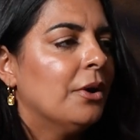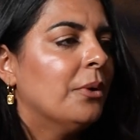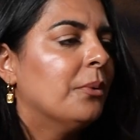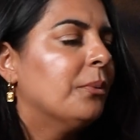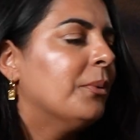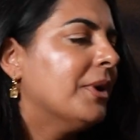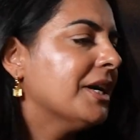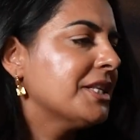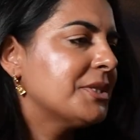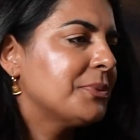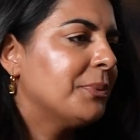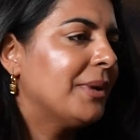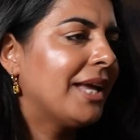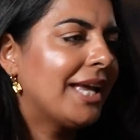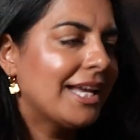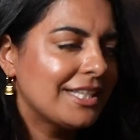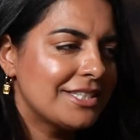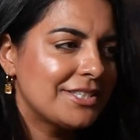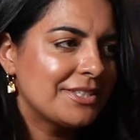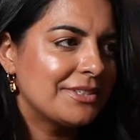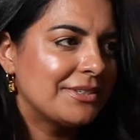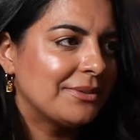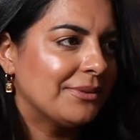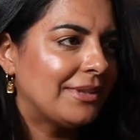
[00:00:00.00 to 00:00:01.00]
Once we
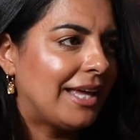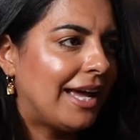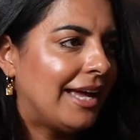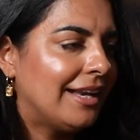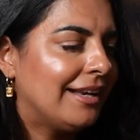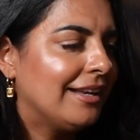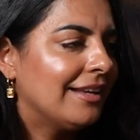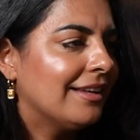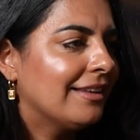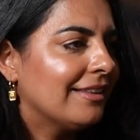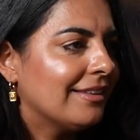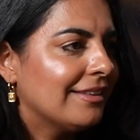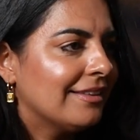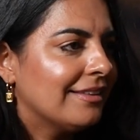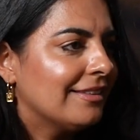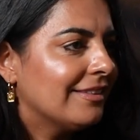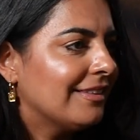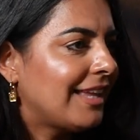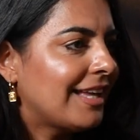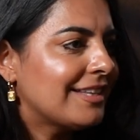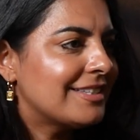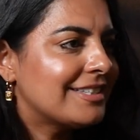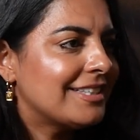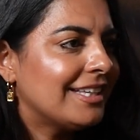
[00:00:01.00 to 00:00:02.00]
get to do that,
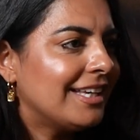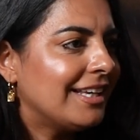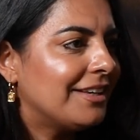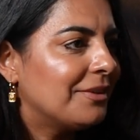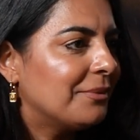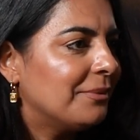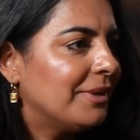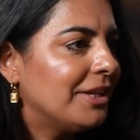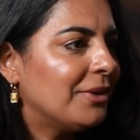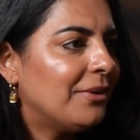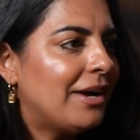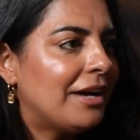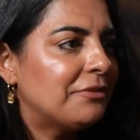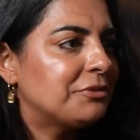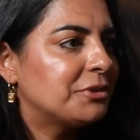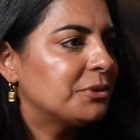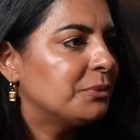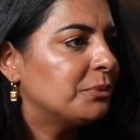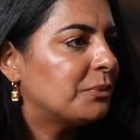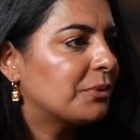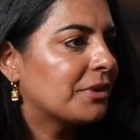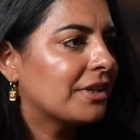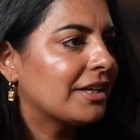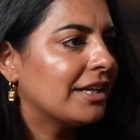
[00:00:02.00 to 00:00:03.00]
that's it. We don't have to
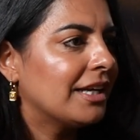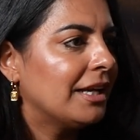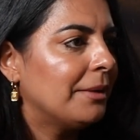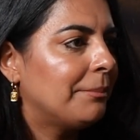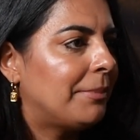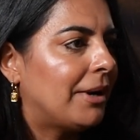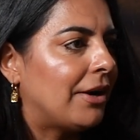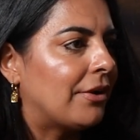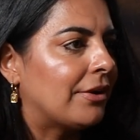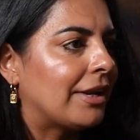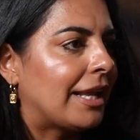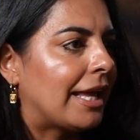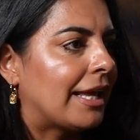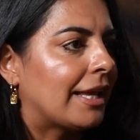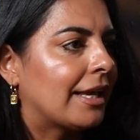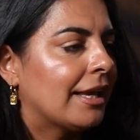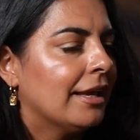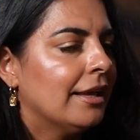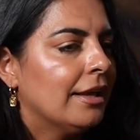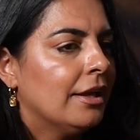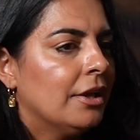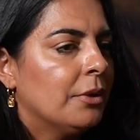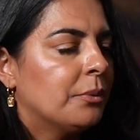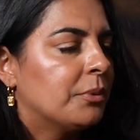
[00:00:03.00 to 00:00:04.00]
worry about
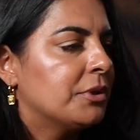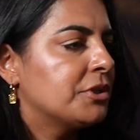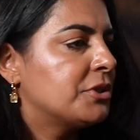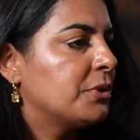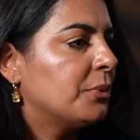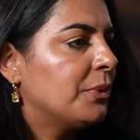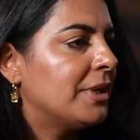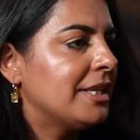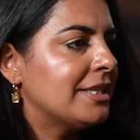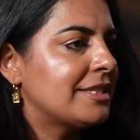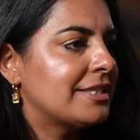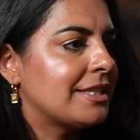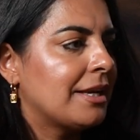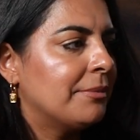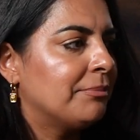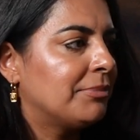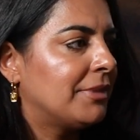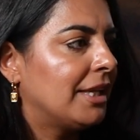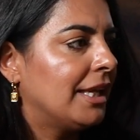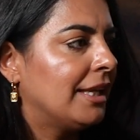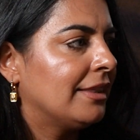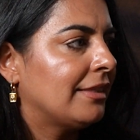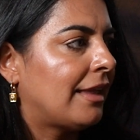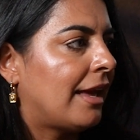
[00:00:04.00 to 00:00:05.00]
we're doing
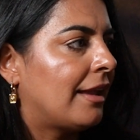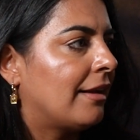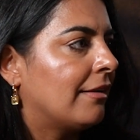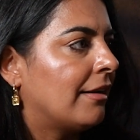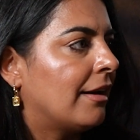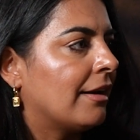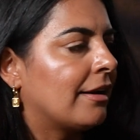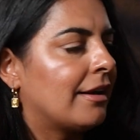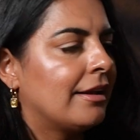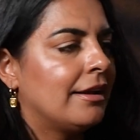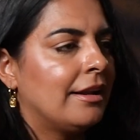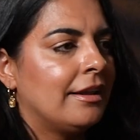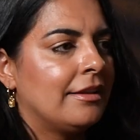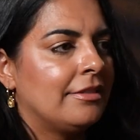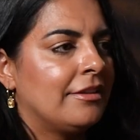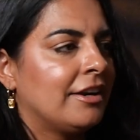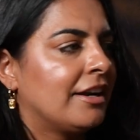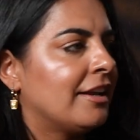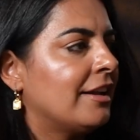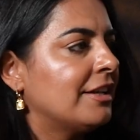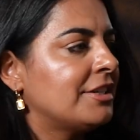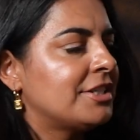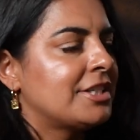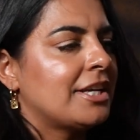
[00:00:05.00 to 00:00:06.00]
something that they're
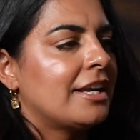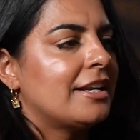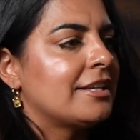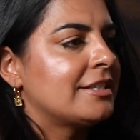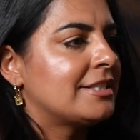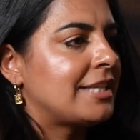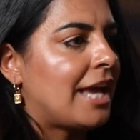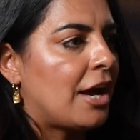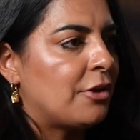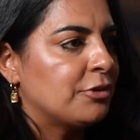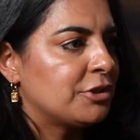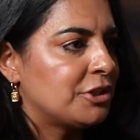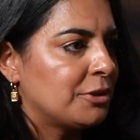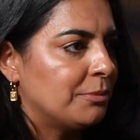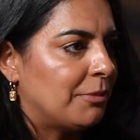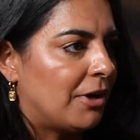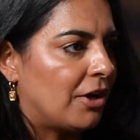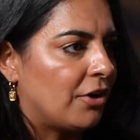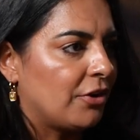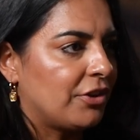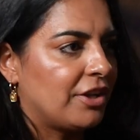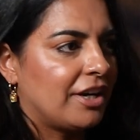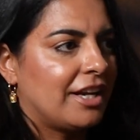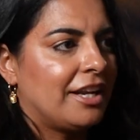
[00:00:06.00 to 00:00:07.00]
gonna shut us down
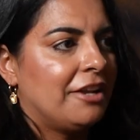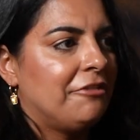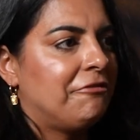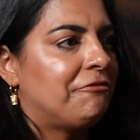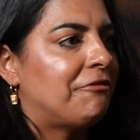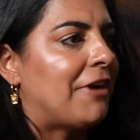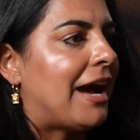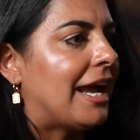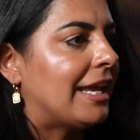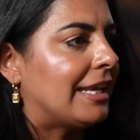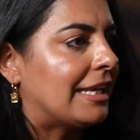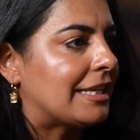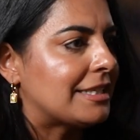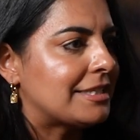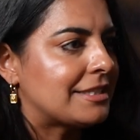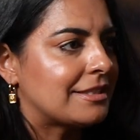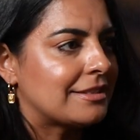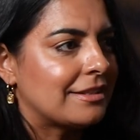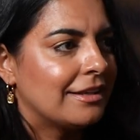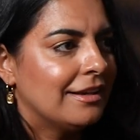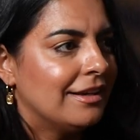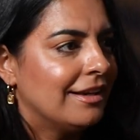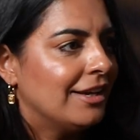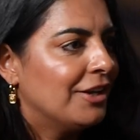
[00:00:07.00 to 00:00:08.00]
tomorrow. They're gonna fine
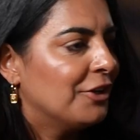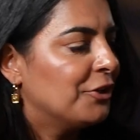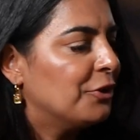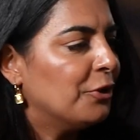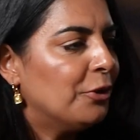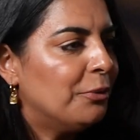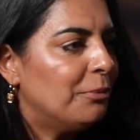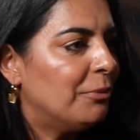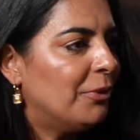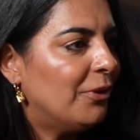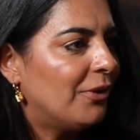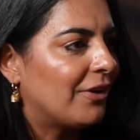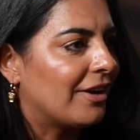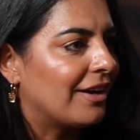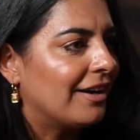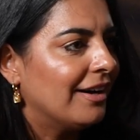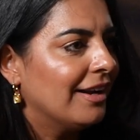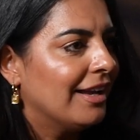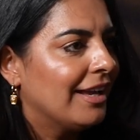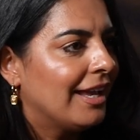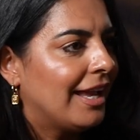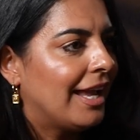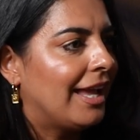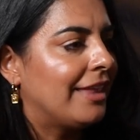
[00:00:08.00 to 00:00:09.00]
us. No more.
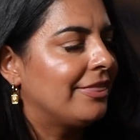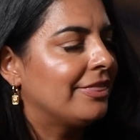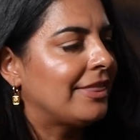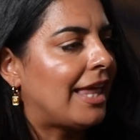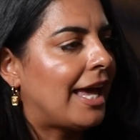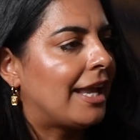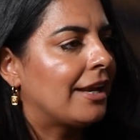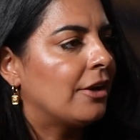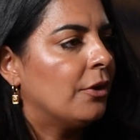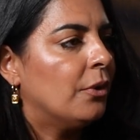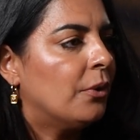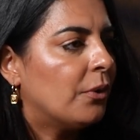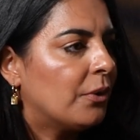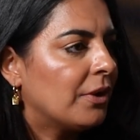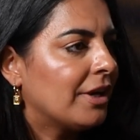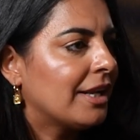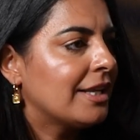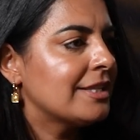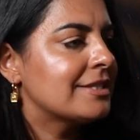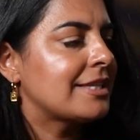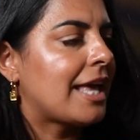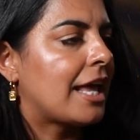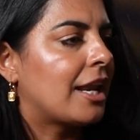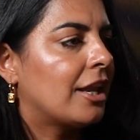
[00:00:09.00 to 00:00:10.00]
And that
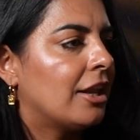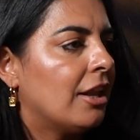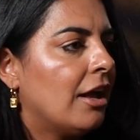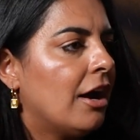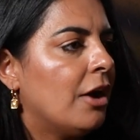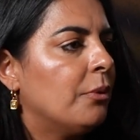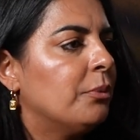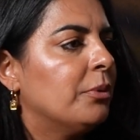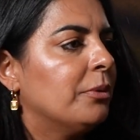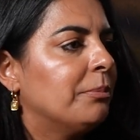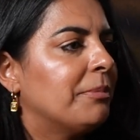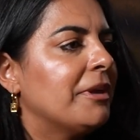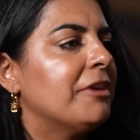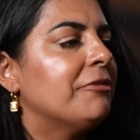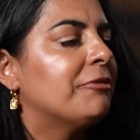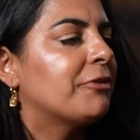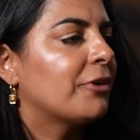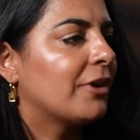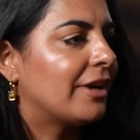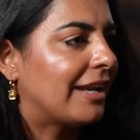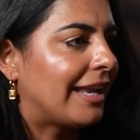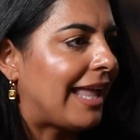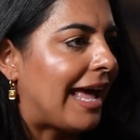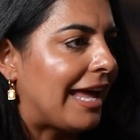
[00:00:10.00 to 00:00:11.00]
ordinance, that law will be
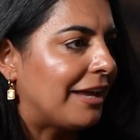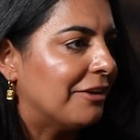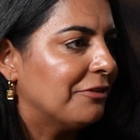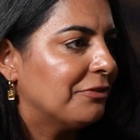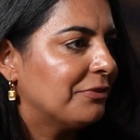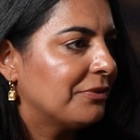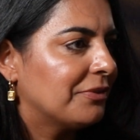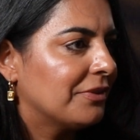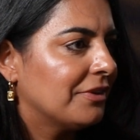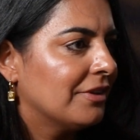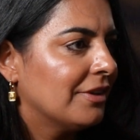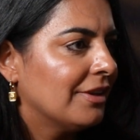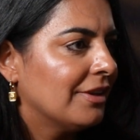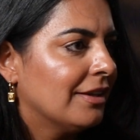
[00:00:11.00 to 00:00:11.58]
for life.